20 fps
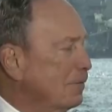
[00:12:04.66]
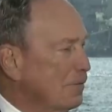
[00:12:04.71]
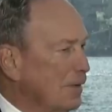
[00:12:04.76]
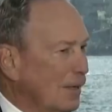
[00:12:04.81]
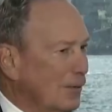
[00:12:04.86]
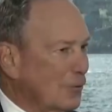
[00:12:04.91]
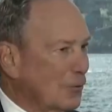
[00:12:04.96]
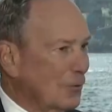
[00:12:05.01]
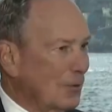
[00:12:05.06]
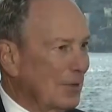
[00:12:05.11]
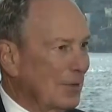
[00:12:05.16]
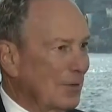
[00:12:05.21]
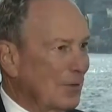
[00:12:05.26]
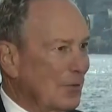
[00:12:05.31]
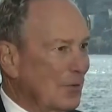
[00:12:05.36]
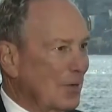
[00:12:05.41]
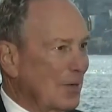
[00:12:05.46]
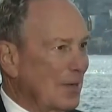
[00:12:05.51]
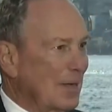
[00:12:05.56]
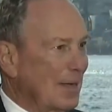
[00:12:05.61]
of
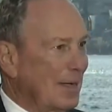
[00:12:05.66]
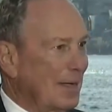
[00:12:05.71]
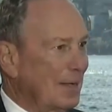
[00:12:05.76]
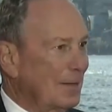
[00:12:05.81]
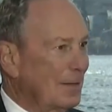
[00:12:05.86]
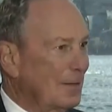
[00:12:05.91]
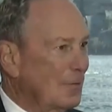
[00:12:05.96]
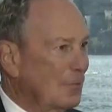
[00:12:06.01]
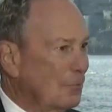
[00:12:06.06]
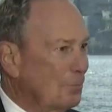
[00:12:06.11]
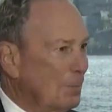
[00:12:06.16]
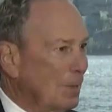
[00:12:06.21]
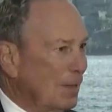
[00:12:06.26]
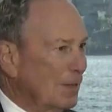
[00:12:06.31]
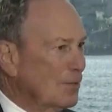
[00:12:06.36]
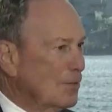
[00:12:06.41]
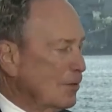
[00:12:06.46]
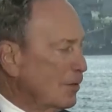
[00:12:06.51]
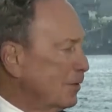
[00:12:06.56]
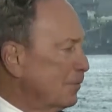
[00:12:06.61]
veterans and
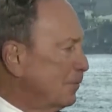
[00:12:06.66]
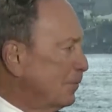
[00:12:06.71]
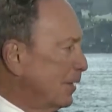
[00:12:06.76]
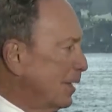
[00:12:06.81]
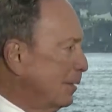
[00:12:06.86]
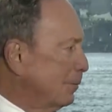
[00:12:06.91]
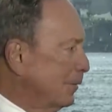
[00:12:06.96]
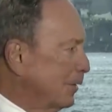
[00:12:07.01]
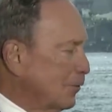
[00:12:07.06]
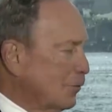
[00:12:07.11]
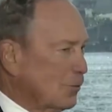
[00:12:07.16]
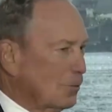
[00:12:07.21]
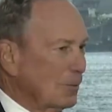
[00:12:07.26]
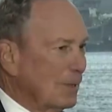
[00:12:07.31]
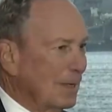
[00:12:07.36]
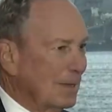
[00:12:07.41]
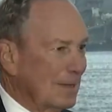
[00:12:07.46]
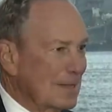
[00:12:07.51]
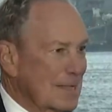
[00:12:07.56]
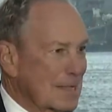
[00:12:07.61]
military families
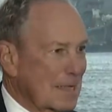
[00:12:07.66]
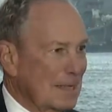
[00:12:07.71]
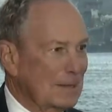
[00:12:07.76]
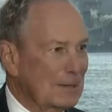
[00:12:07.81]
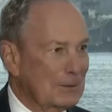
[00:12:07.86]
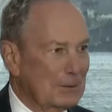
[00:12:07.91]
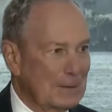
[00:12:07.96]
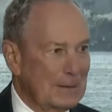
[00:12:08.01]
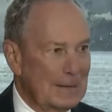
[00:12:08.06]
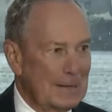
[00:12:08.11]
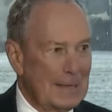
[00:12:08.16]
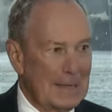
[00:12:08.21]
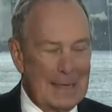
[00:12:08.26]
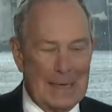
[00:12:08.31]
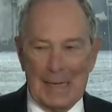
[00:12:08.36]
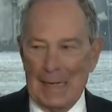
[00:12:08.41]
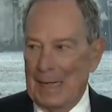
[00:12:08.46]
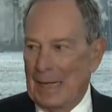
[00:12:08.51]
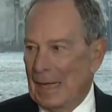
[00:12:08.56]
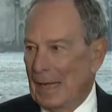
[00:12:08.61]
around this country.
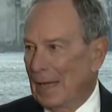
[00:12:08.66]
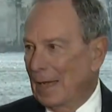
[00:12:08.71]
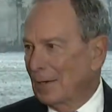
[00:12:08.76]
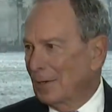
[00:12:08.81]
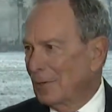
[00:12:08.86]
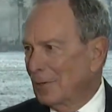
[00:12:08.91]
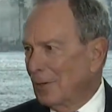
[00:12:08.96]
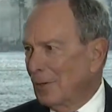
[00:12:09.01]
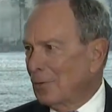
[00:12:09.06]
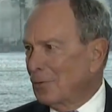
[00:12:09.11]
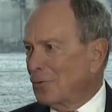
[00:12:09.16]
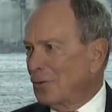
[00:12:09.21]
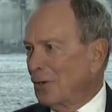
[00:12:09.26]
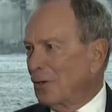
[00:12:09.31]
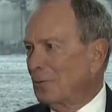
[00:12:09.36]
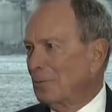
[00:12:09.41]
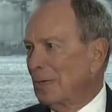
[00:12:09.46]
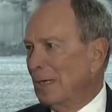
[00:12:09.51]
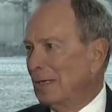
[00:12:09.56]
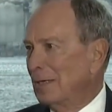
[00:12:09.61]
And
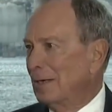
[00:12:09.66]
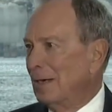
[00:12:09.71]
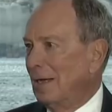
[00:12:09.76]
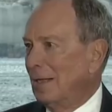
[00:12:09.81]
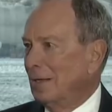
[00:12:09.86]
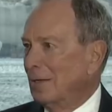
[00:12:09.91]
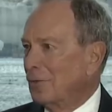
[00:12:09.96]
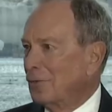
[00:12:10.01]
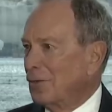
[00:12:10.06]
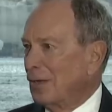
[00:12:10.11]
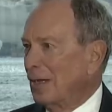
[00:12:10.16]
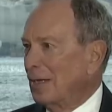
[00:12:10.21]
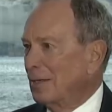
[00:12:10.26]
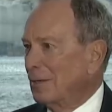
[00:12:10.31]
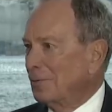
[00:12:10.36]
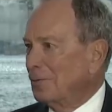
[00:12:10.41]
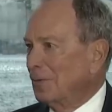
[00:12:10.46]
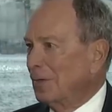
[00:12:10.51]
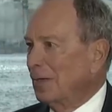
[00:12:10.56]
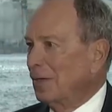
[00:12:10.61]
also Mayor
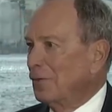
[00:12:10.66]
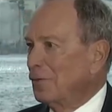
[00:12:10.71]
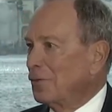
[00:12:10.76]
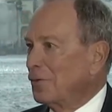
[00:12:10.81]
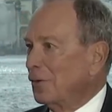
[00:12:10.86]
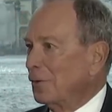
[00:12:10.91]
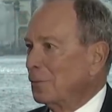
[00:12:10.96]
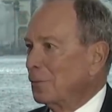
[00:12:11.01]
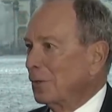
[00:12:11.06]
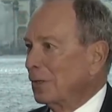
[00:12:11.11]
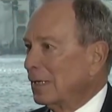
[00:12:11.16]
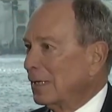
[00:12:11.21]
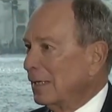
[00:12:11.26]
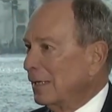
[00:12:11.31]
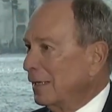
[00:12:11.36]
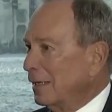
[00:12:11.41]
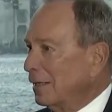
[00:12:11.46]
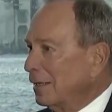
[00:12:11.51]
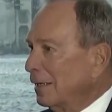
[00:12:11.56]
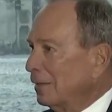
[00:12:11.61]
Alexander for his good work
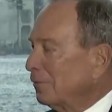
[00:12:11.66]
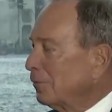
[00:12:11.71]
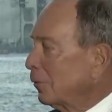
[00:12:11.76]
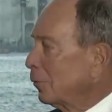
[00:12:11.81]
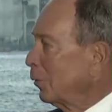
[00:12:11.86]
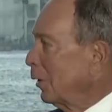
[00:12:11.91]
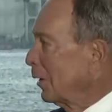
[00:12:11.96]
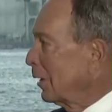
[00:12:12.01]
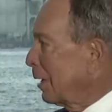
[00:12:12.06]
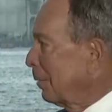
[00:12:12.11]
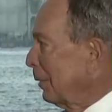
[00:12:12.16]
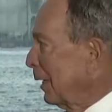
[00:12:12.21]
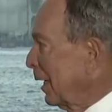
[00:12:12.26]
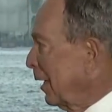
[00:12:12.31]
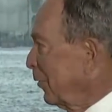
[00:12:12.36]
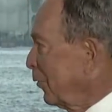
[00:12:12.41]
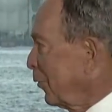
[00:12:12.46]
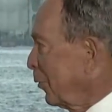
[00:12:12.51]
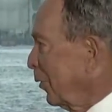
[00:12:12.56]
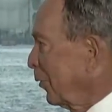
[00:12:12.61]
here and for
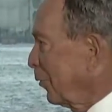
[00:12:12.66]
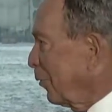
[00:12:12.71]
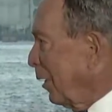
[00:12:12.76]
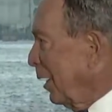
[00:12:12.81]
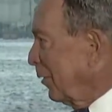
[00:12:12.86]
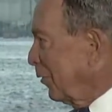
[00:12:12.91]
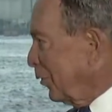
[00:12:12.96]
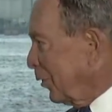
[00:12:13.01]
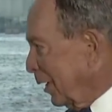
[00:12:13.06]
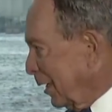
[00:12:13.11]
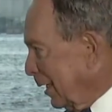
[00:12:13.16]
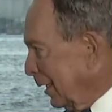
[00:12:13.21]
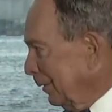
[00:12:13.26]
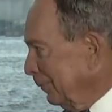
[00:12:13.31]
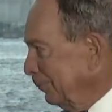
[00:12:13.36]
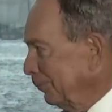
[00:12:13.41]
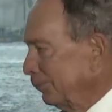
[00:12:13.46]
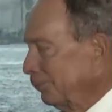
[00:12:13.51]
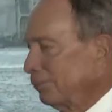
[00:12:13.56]
welcoming us to his great city.